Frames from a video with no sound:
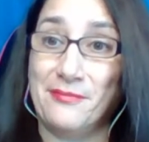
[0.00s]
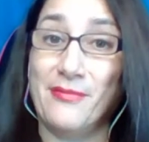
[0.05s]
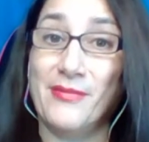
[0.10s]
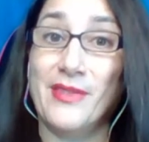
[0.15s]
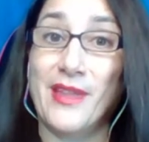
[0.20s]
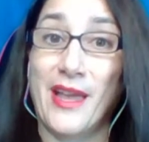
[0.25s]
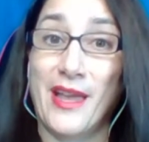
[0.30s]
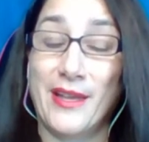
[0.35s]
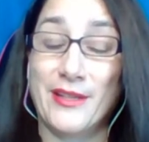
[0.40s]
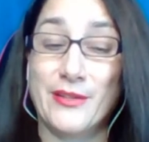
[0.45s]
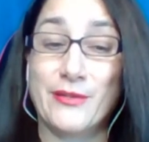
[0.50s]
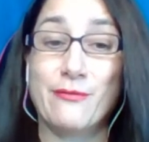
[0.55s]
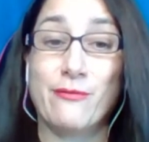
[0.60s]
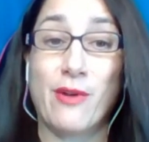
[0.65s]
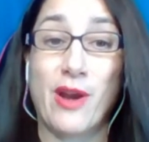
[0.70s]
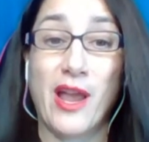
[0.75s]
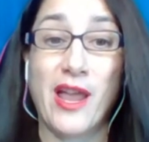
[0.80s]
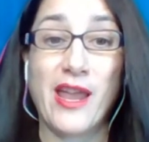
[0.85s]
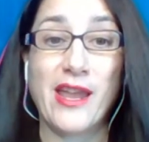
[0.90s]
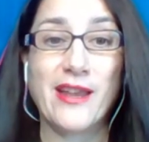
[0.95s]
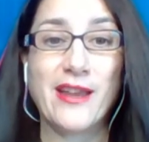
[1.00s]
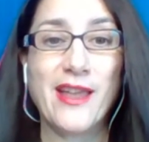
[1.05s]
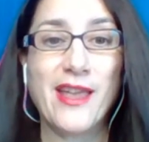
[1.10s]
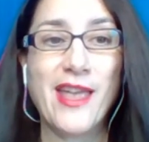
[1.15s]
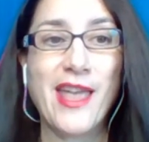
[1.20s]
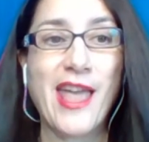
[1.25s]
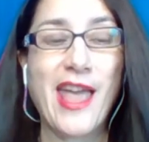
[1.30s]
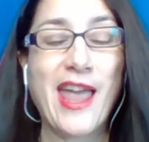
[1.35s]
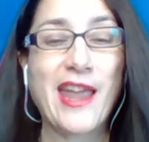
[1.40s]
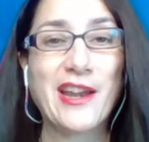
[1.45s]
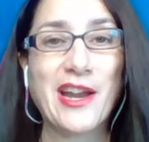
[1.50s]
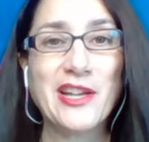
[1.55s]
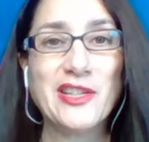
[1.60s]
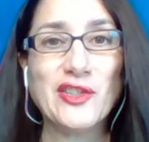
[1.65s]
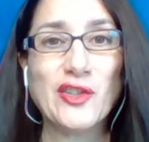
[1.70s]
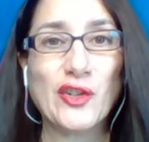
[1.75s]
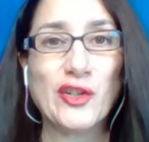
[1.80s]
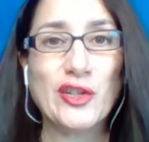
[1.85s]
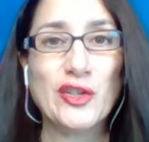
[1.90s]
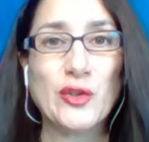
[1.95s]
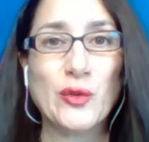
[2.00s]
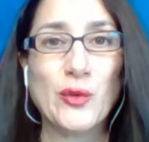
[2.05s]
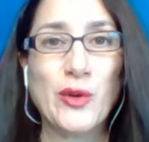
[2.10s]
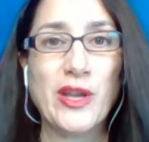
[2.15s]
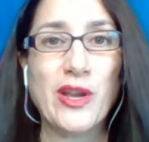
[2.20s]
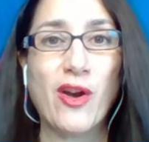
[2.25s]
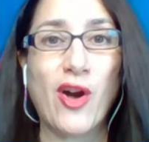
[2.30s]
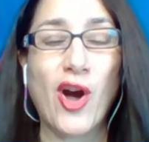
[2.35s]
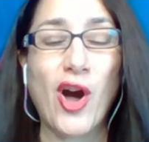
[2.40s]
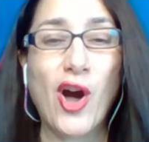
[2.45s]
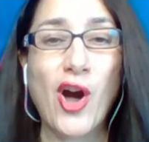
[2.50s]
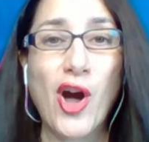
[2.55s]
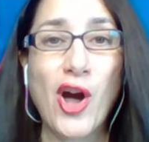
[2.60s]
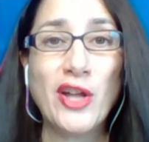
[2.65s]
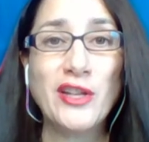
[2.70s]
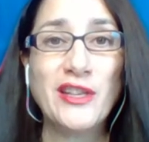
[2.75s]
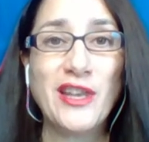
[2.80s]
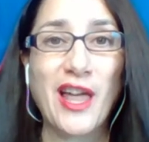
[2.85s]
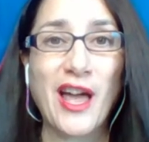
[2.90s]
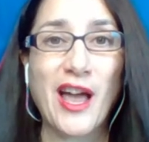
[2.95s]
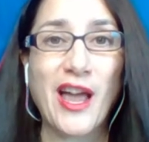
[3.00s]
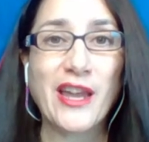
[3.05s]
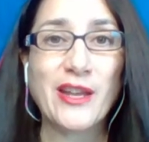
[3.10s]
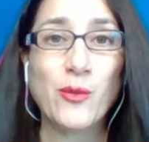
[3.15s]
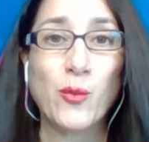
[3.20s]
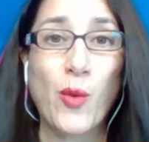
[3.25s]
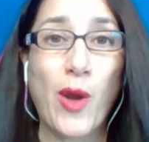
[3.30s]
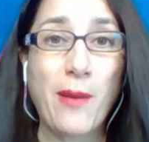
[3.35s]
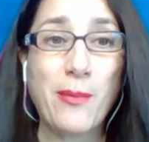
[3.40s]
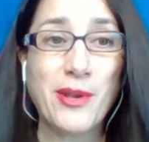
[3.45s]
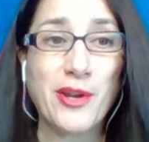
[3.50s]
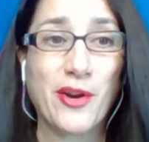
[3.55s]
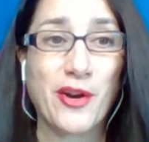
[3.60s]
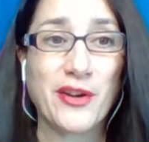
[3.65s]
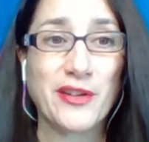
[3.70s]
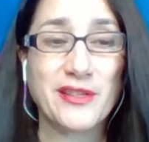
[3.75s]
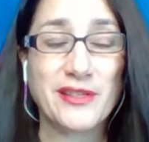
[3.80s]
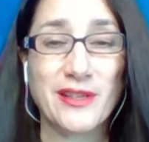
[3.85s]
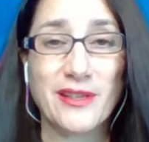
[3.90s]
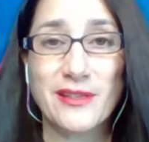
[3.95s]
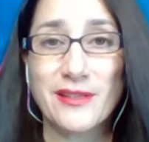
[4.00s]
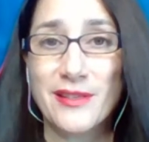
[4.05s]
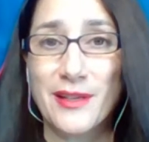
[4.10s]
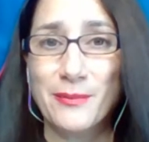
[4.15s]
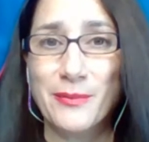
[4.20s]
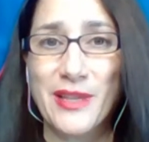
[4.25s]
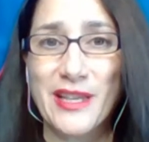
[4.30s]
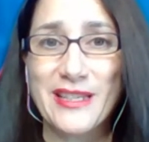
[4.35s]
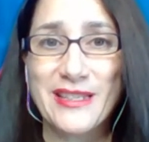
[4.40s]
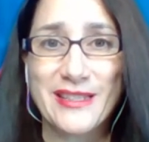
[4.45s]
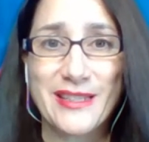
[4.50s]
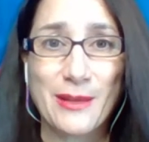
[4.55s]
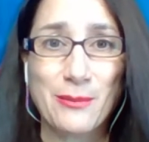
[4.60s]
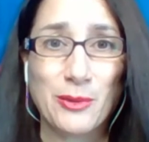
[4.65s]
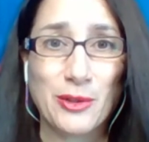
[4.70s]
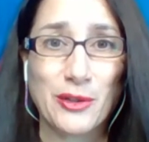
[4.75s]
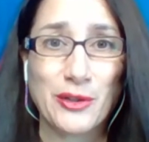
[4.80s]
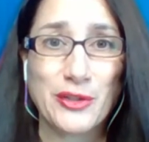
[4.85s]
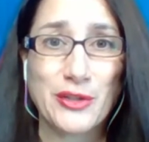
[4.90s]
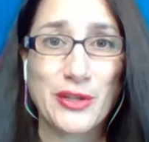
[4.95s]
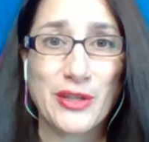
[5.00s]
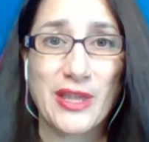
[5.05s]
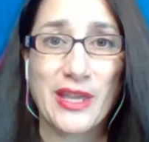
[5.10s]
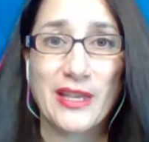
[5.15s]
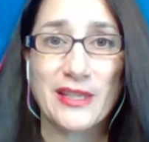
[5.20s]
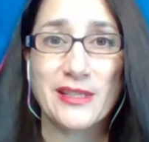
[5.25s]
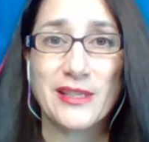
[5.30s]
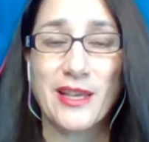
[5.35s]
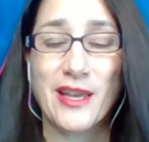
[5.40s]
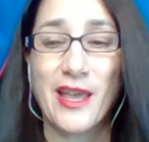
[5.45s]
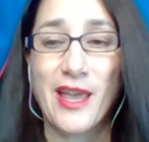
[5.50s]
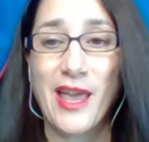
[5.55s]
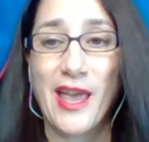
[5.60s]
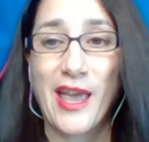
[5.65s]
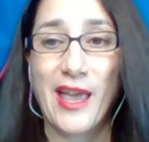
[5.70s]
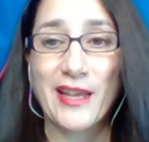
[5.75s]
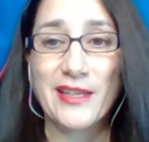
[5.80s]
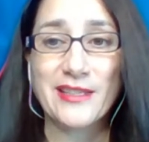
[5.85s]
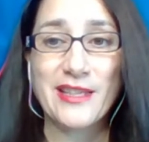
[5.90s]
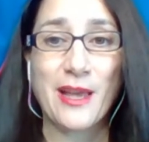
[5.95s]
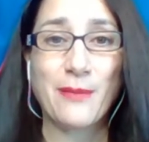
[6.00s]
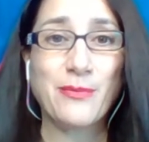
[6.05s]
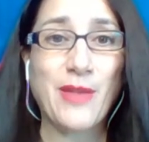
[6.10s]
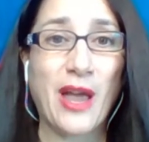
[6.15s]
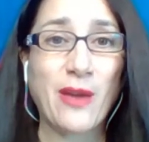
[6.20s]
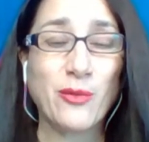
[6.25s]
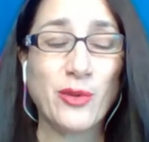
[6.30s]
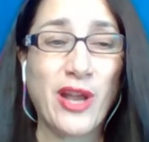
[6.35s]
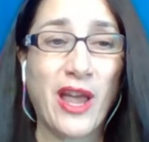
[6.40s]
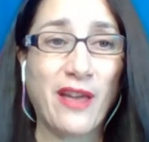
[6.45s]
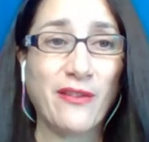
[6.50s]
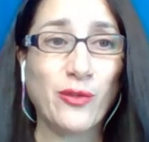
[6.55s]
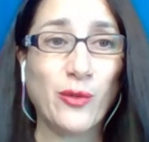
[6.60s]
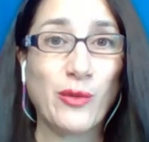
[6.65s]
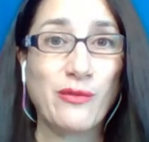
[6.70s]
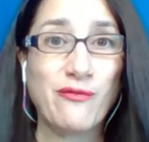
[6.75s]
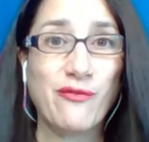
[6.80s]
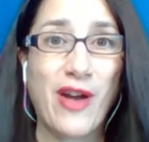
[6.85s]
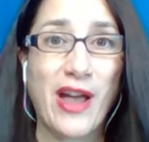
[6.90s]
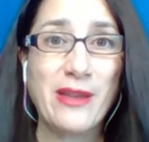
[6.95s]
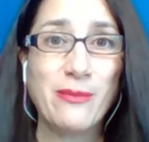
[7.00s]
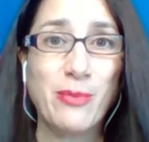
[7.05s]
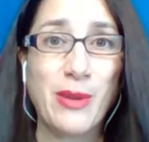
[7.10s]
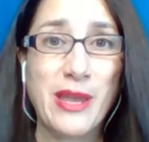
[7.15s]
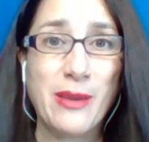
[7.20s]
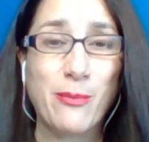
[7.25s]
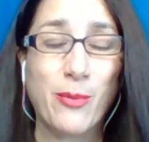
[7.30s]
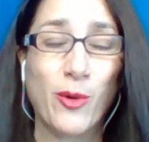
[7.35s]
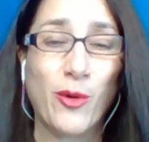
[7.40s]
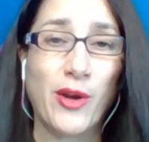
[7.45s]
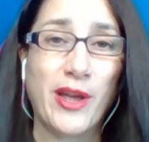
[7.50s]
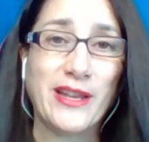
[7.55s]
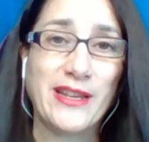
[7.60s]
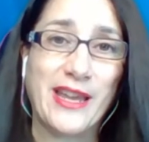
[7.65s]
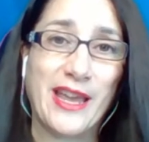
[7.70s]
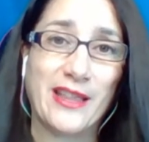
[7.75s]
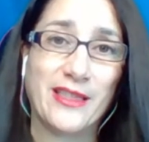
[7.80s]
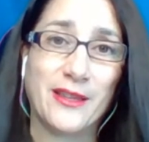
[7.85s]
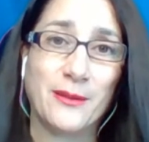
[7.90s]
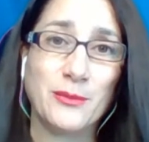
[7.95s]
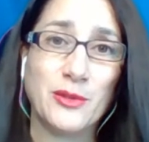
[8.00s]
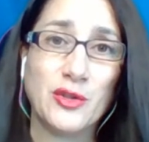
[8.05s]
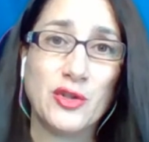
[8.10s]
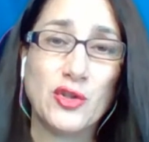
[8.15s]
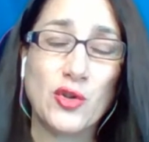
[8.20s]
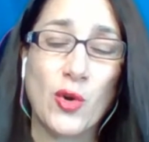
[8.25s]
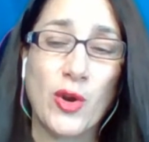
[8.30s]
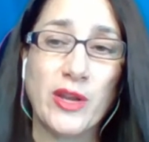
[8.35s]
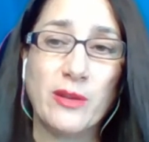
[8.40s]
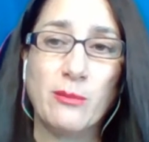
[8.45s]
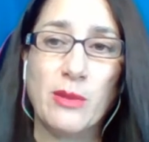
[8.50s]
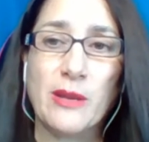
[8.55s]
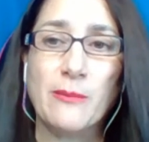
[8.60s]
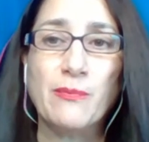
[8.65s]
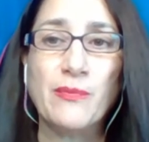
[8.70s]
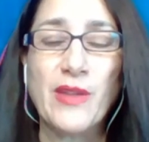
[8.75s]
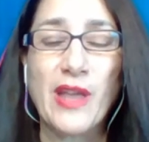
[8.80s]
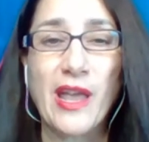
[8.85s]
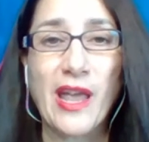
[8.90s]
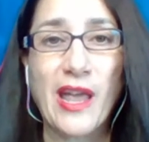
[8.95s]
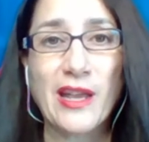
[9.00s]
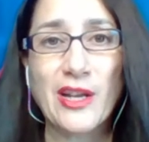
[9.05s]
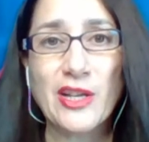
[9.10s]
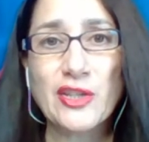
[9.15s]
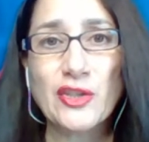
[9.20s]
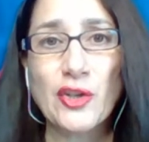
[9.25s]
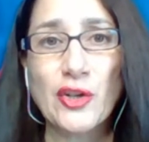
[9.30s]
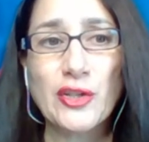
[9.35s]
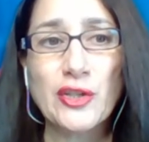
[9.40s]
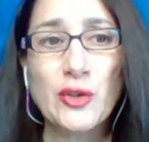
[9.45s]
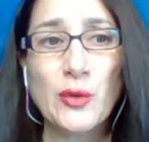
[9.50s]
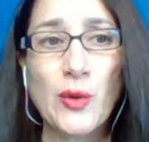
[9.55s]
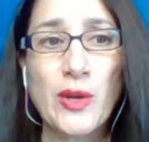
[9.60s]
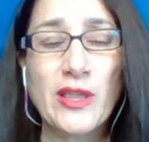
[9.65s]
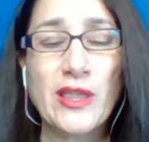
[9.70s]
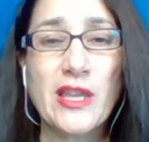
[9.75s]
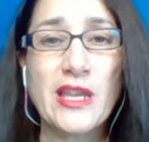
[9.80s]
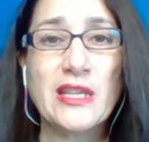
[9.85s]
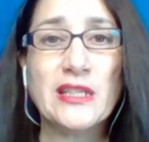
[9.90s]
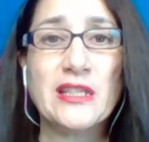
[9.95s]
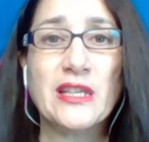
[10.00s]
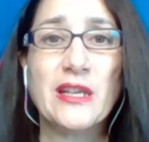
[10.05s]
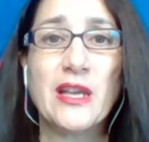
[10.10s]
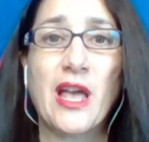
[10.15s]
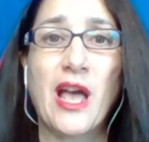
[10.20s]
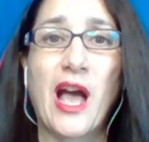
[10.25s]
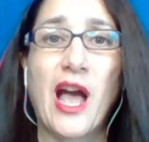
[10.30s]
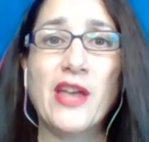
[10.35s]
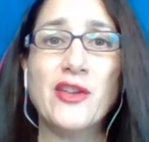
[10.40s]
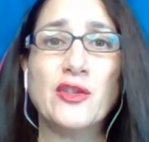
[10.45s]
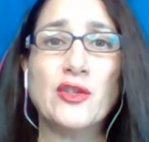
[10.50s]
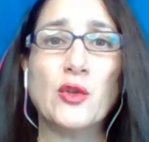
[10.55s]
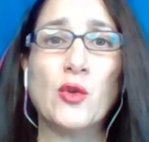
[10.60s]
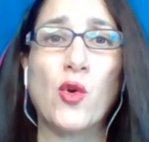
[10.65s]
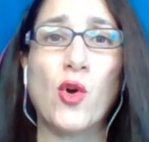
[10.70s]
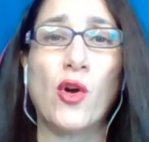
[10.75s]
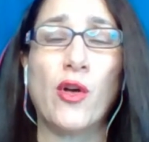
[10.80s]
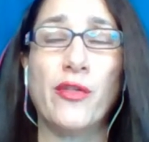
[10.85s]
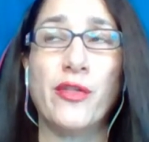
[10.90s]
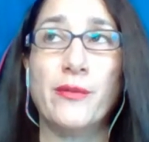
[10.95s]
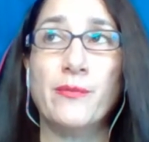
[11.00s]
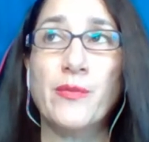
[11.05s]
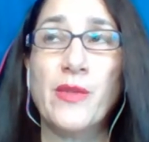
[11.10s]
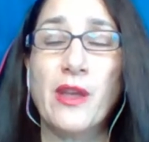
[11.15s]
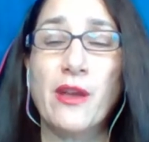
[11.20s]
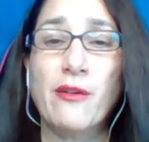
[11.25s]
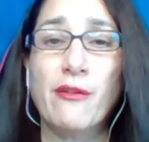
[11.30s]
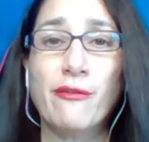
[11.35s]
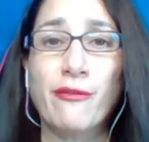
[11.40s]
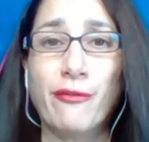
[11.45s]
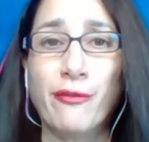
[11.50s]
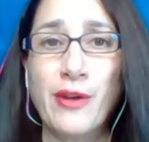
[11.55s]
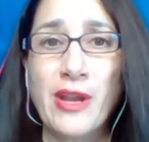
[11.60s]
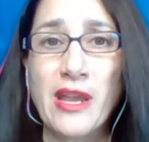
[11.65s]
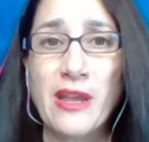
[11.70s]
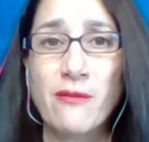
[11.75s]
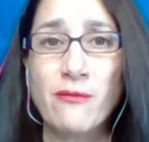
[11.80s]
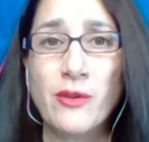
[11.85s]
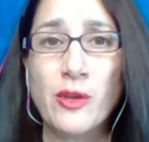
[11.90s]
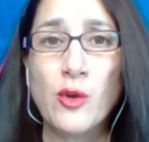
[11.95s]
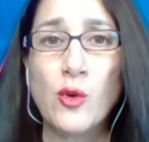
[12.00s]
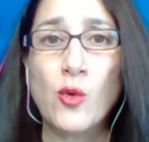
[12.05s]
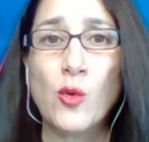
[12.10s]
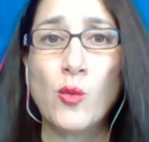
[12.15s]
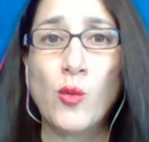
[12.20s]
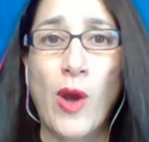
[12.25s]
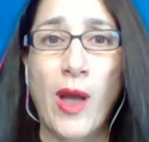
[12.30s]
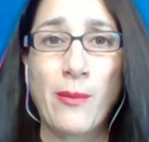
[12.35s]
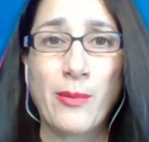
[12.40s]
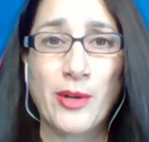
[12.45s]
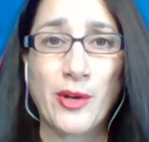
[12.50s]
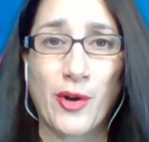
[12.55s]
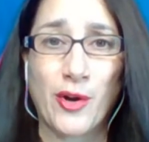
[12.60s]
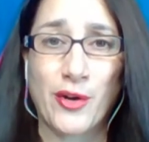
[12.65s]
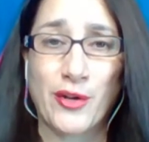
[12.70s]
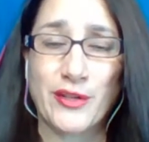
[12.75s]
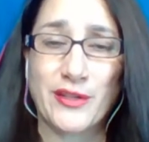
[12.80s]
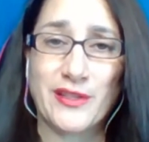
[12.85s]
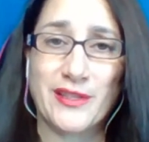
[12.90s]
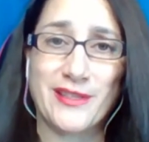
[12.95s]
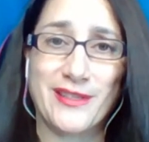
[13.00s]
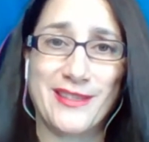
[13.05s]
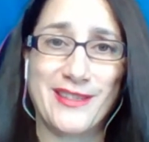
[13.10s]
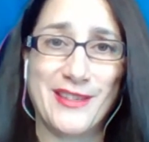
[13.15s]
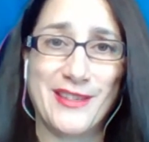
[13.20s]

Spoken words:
That's right. And I started doing online webinars, something similar to this, except I would have to invite people and get them to join me. And I started doing these, I used to call them free view webinars.